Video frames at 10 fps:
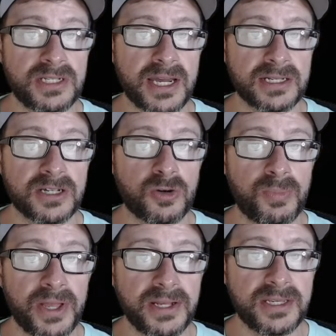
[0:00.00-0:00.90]
the technical
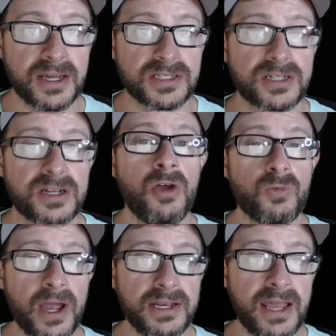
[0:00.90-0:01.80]
playtest.
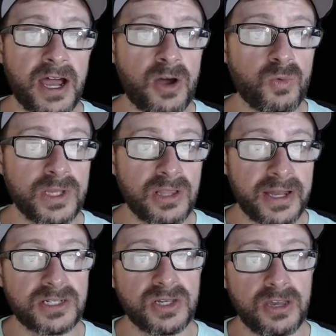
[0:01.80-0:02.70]
Right now, we'd
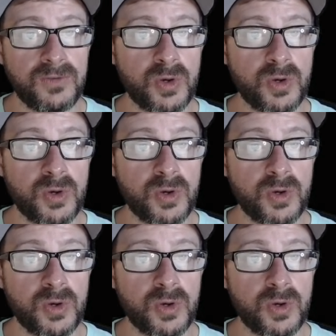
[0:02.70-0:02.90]
like to give